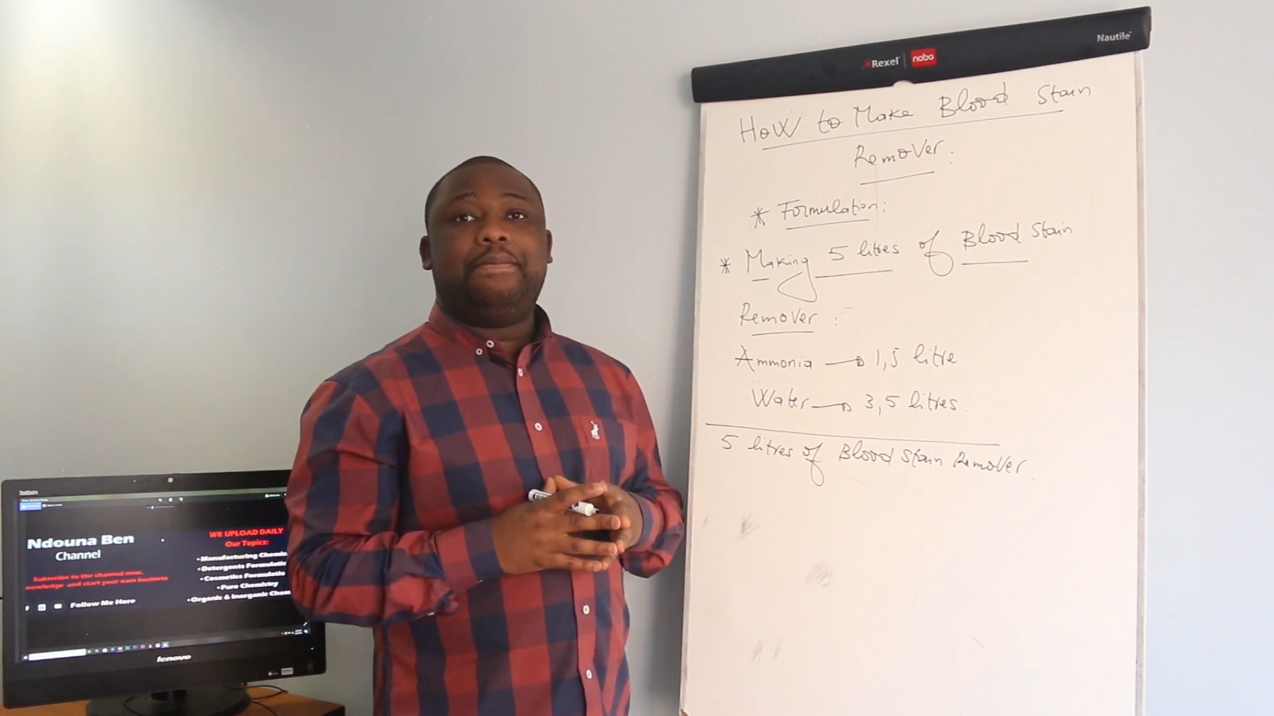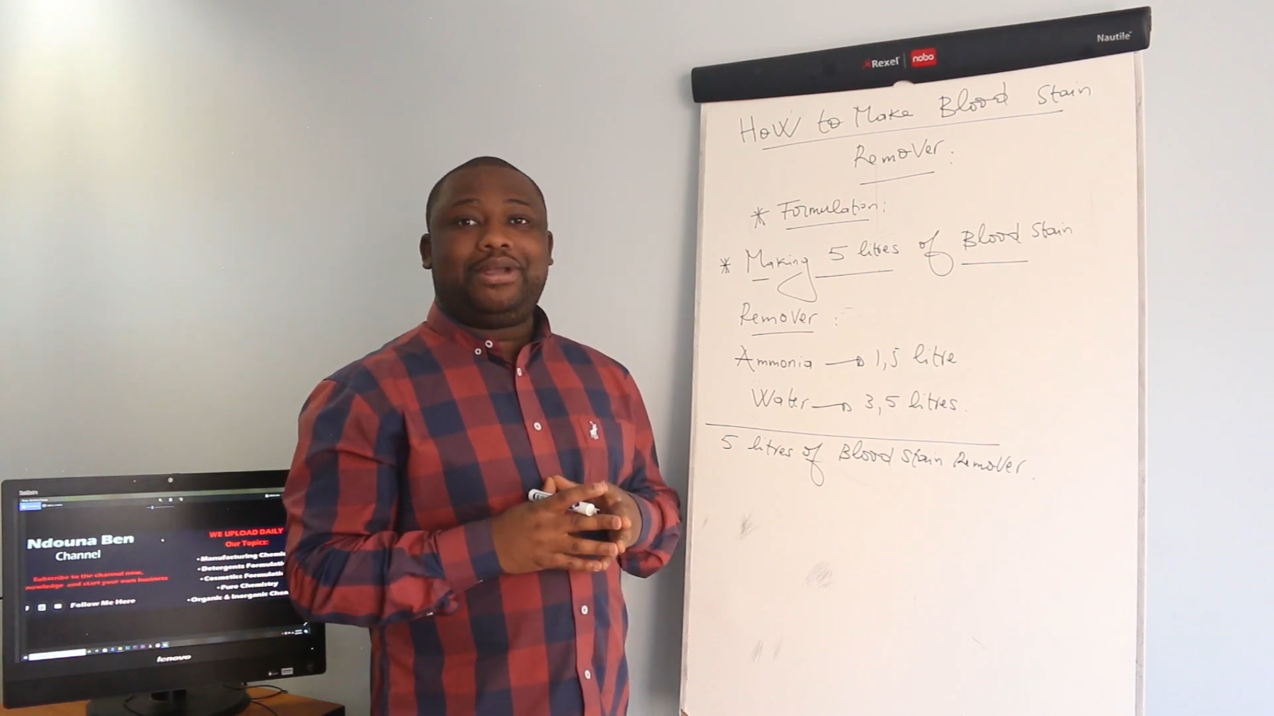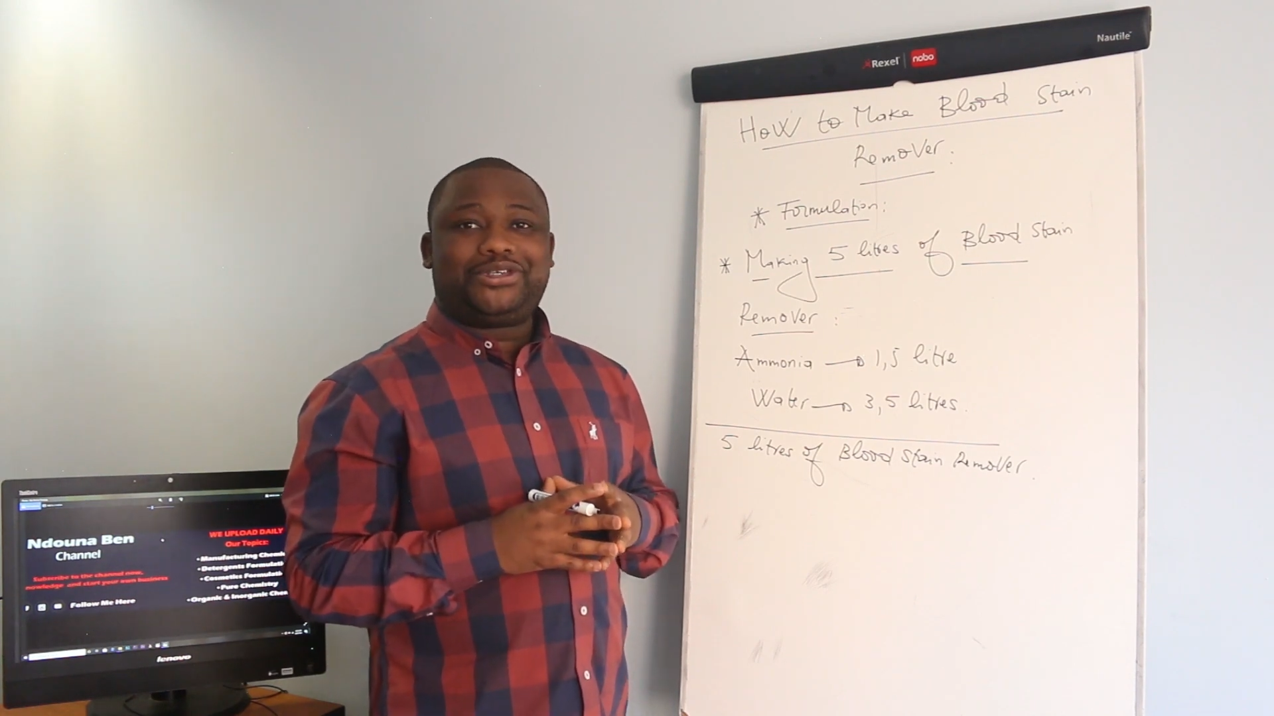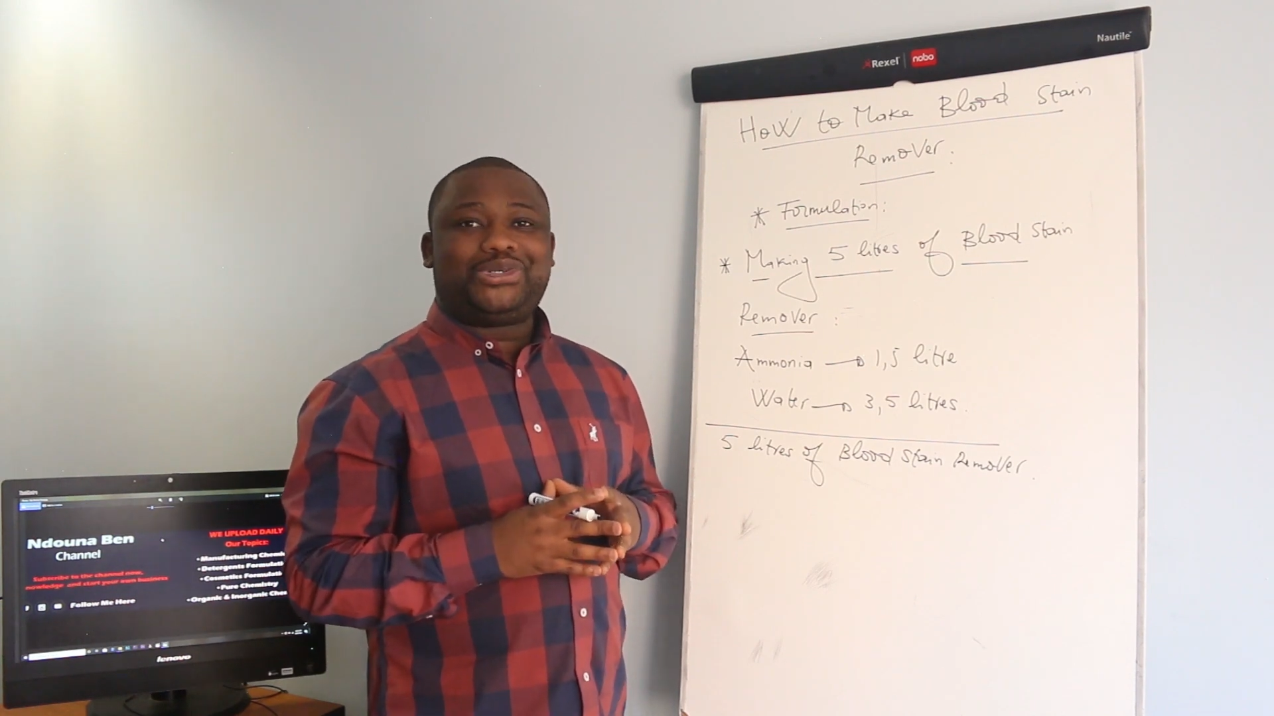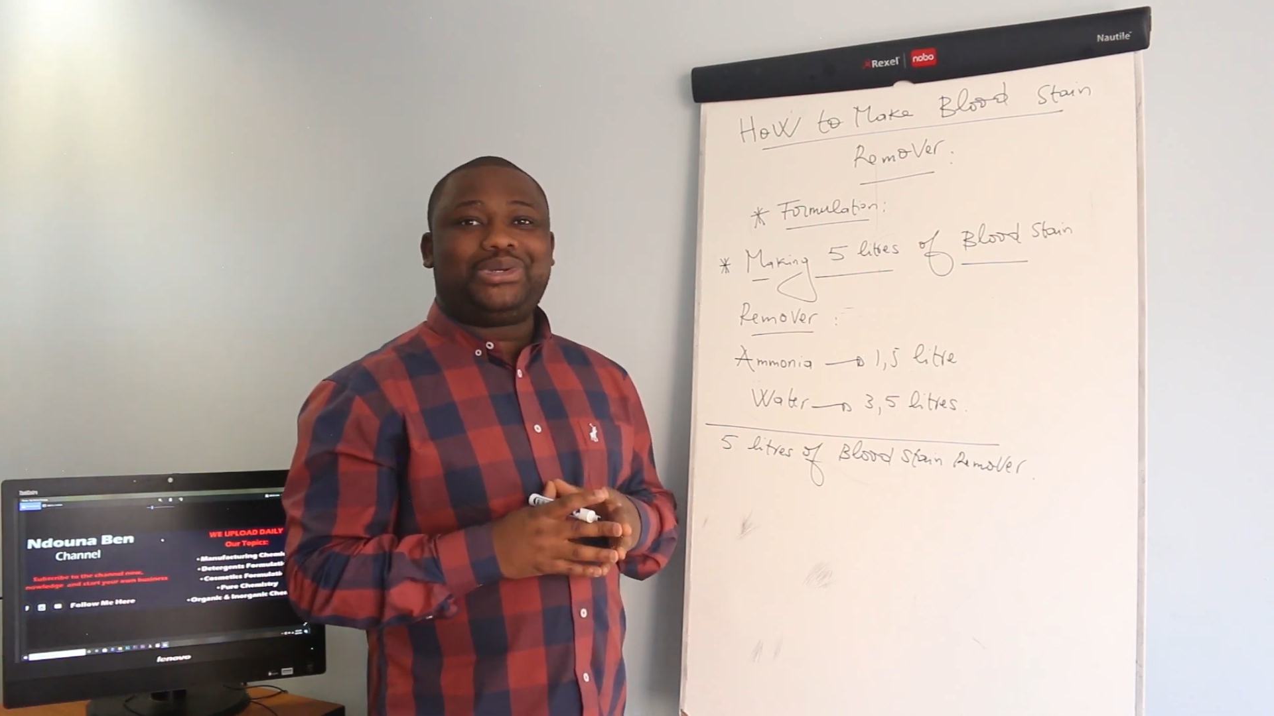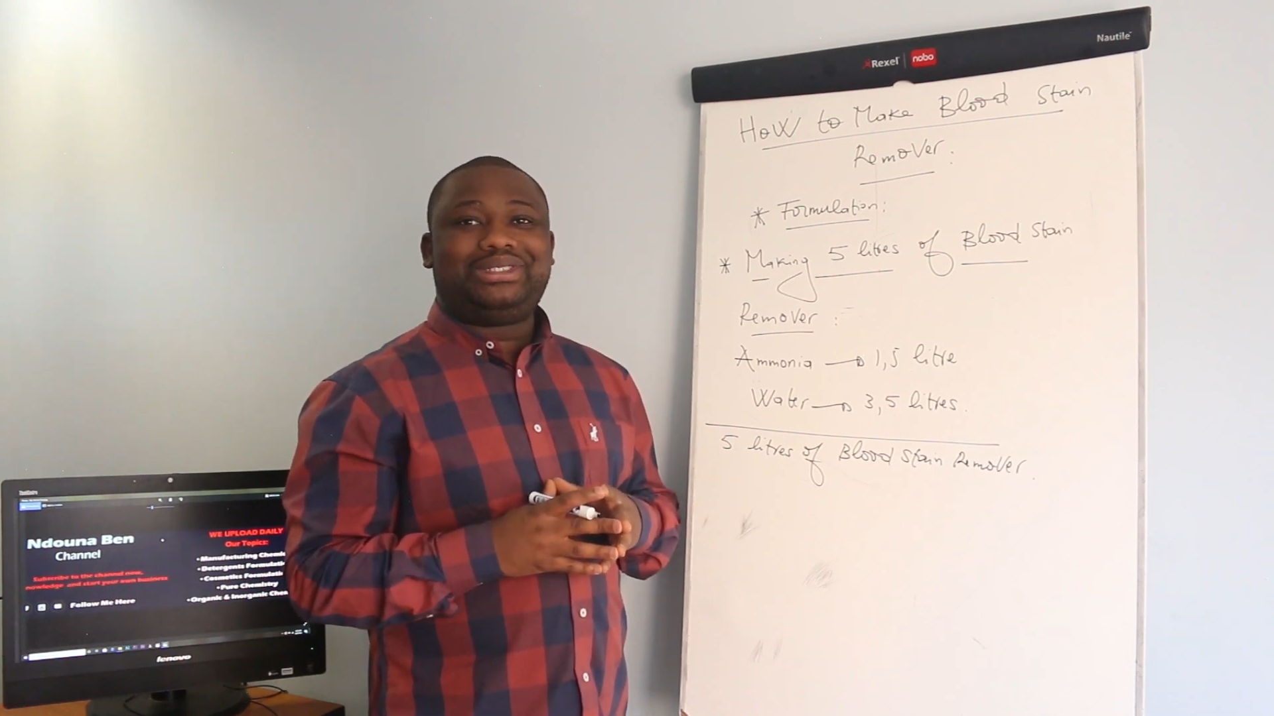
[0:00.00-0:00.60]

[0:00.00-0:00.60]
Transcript: Make sure you